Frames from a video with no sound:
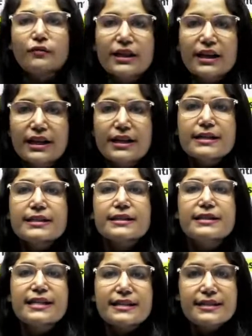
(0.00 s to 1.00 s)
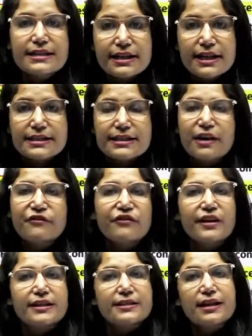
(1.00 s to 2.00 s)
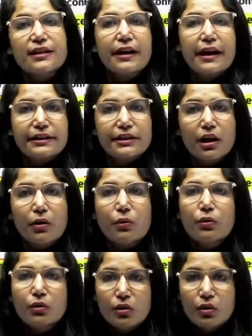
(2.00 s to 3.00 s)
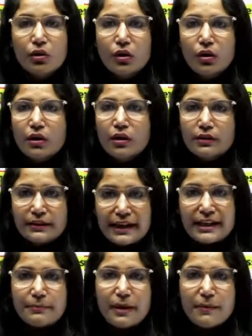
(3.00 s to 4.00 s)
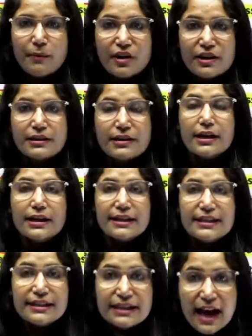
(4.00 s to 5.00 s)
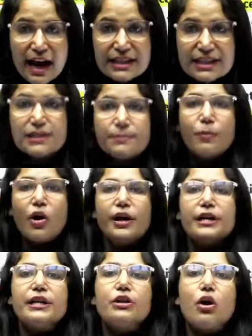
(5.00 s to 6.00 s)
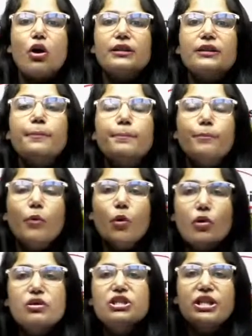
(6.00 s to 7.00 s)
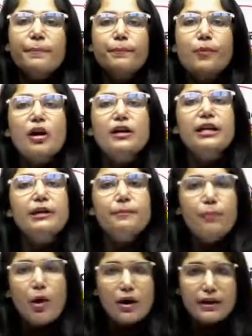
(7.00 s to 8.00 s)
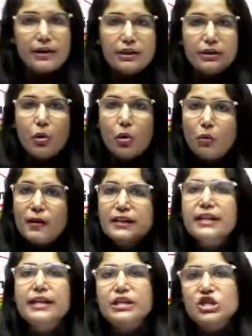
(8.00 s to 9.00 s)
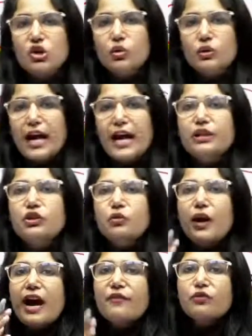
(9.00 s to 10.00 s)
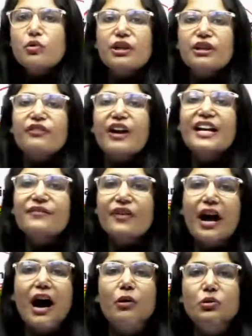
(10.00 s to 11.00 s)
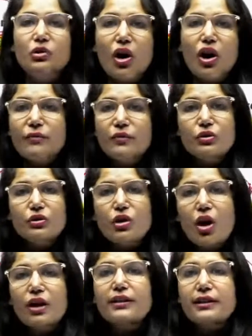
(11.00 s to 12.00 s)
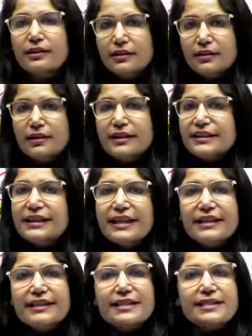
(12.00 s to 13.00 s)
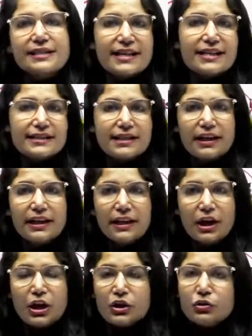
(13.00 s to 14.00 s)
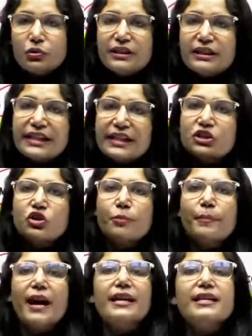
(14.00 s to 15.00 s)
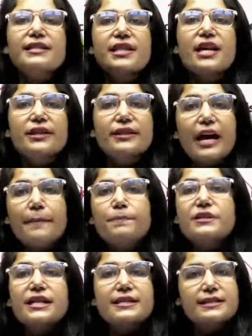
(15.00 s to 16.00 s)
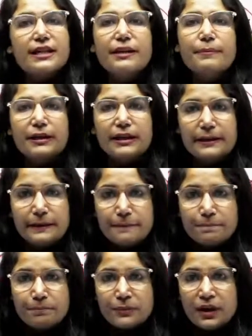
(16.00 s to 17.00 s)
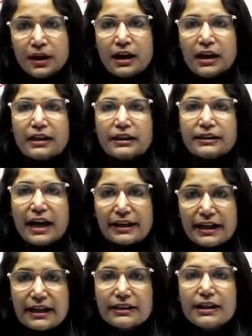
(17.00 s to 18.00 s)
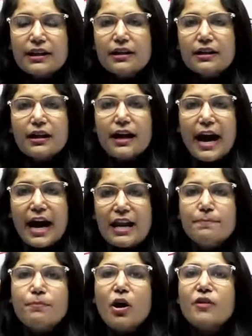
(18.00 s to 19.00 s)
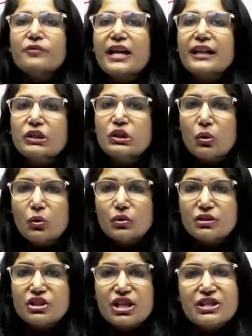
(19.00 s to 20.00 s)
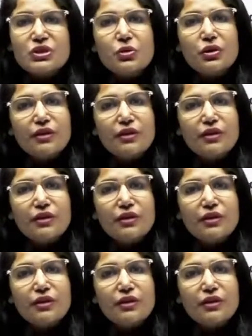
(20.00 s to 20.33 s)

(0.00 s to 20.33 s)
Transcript: the distress I am facing right now. Getting my point? Last point or the most important point over the issue, that you have to revive out of not the distress thing, you need to manage the debt sustainability. Getting the help of that loan just to